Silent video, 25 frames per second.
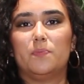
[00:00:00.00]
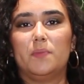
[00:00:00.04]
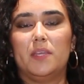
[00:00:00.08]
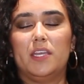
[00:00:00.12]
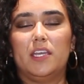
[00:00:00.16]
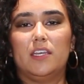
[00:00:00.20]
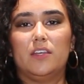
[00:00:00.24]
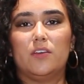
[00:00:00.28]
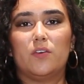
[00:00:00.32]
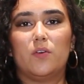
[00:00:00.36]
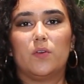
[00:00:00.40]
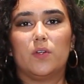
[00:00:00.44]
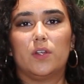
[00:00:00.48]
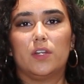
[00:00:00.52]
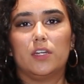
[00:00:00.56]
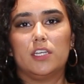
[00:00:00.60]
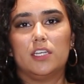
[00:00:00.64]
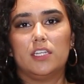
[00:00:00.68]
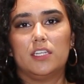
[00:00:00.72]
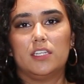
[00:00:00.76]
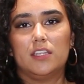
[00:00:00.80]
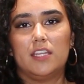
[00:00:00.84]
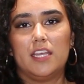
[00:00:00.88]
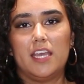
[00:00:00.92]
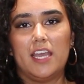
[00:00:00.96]
me or
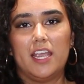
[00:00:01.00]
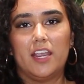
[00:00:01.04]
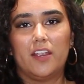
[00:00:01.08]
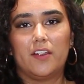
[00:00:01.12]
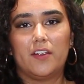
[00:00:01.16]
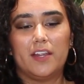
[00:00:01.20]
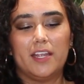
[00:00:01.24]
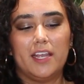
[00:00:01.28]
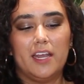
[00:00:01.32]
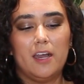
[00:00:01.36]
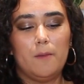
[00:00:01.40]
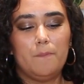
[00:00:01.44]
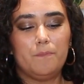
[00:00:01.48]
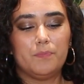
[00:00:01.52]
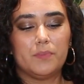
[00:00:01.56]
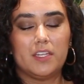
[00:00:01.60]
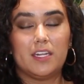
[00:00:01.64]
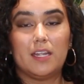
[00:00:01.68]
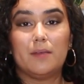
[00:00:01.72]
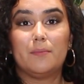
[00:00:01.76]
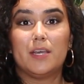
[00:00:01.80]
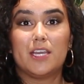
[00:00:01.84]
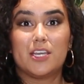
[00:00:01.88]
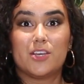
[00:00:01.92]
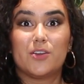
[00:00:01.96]
in the area. And
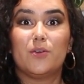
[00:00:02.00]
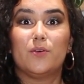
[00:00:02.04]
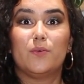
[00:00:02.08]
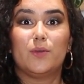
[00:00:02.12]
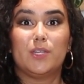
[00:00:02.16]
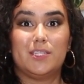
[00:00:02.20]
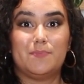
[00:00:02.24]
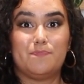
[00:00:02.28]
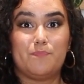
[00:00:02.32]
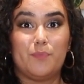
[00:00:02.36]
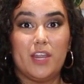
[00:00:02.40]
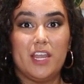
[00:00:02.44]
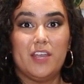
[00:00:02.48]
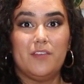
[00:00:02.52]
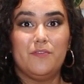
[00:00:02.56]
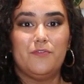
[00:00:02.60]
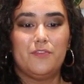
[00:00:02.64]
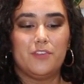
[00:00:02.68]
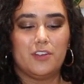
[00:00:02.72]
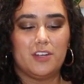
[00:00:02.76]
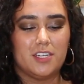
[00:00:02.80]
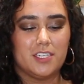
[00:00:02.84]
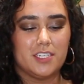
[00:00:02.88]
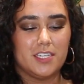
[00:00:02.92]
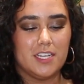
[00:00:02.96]
I'm like, oh, in
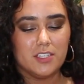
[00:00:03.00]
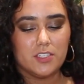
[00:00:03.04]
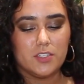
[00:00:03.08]
Brantford.